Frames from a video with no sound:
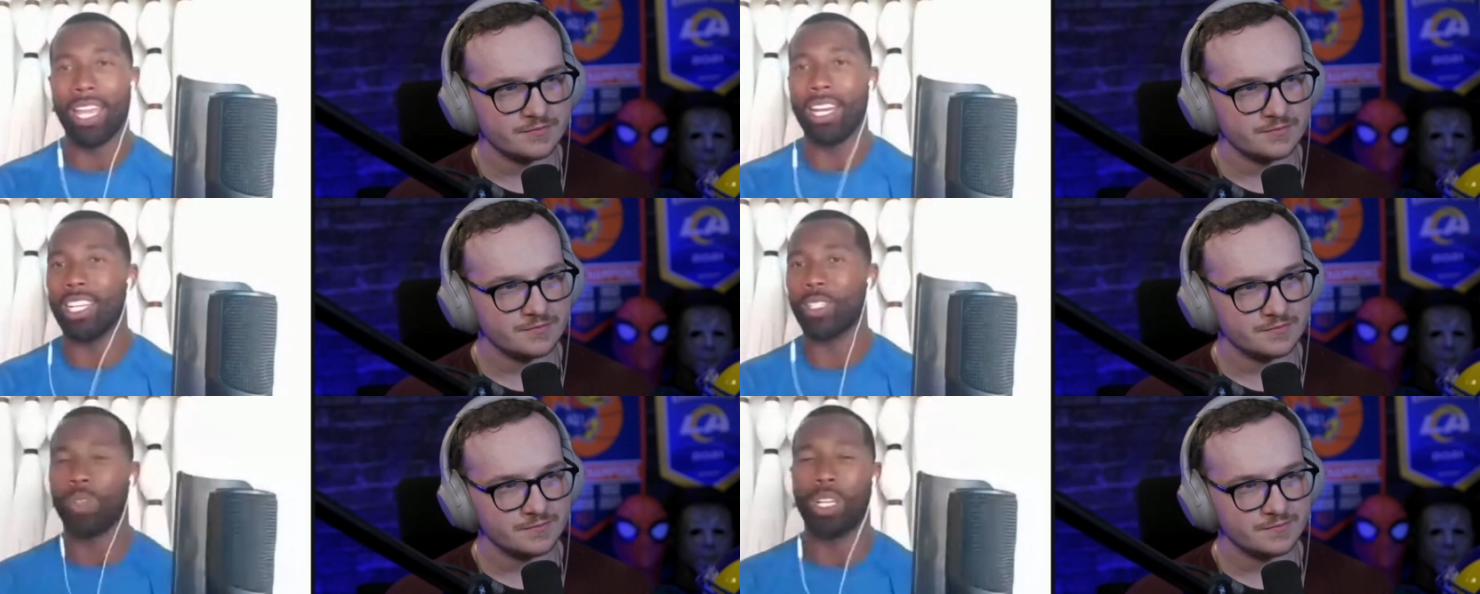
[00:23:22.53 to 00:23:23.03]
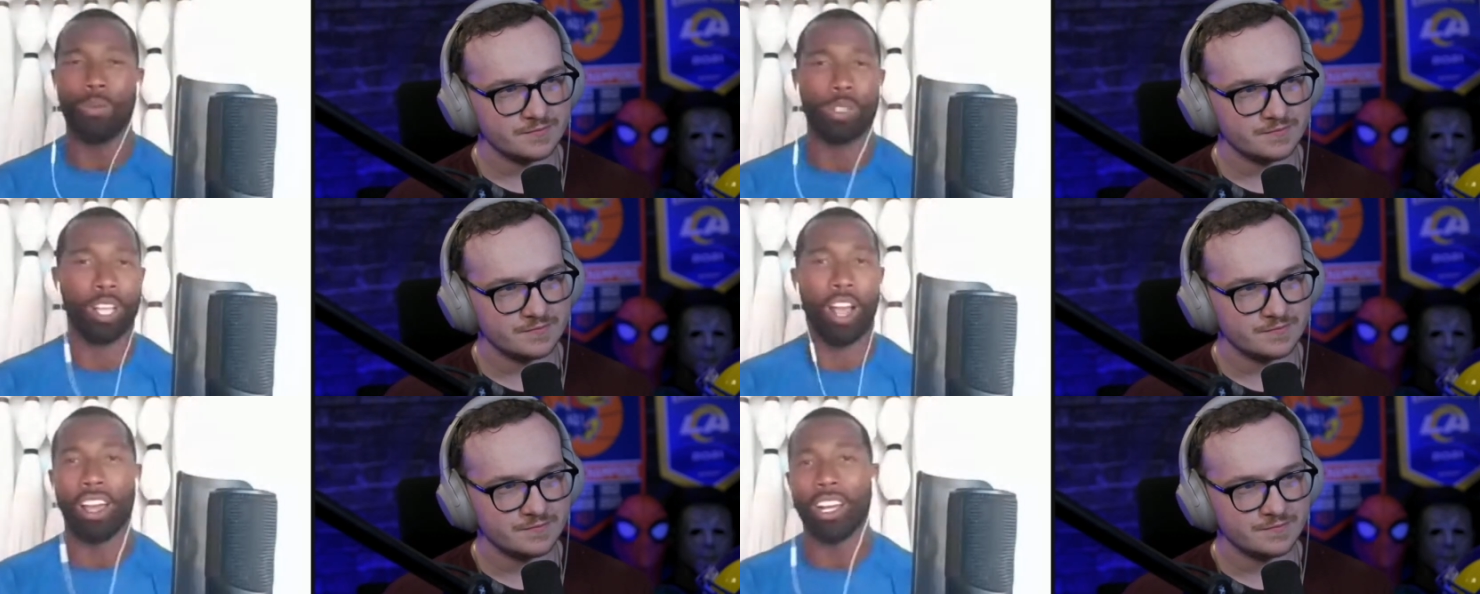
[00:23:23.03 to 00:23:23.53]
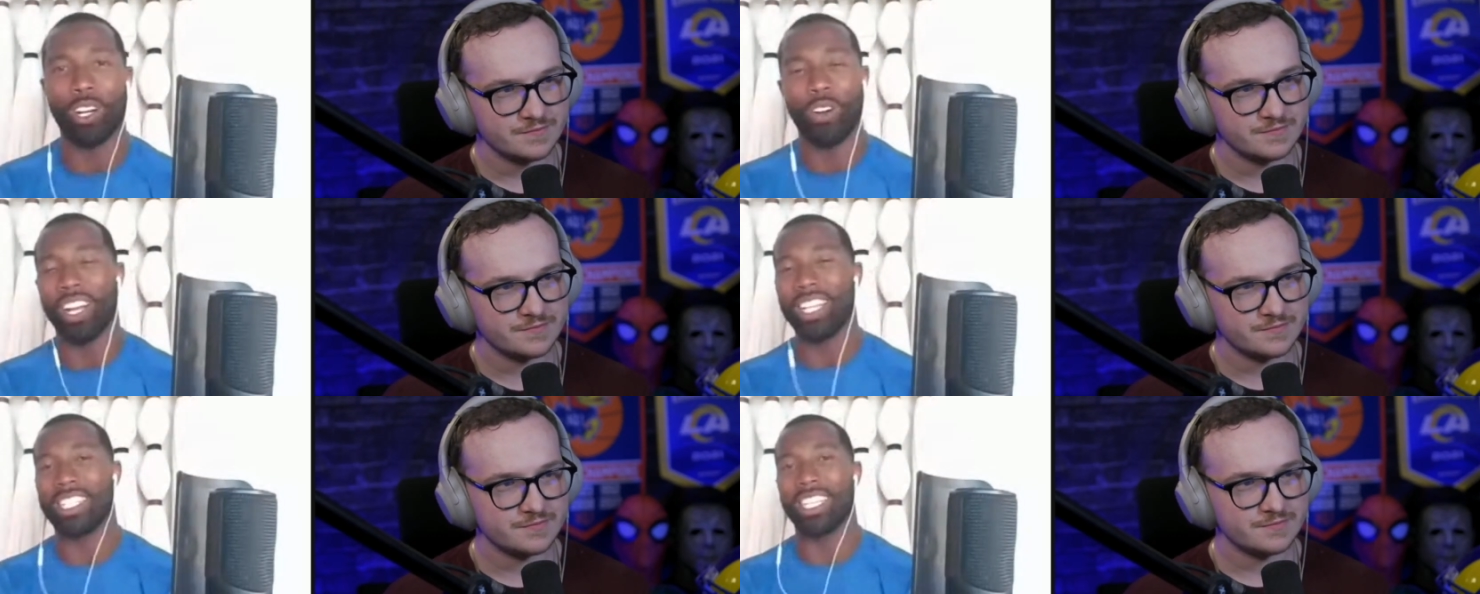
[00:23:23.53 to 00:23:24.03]
Speaker 1: Payton is when he was talking
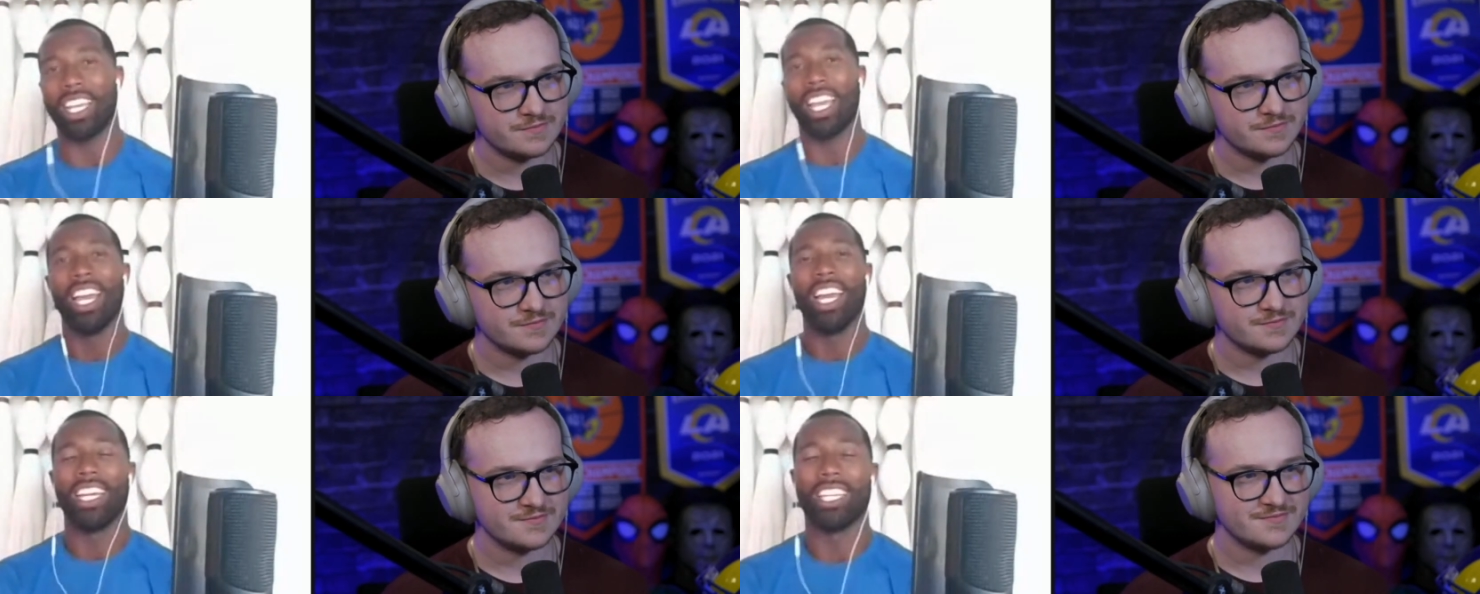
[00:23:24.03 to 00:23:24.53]
crazy,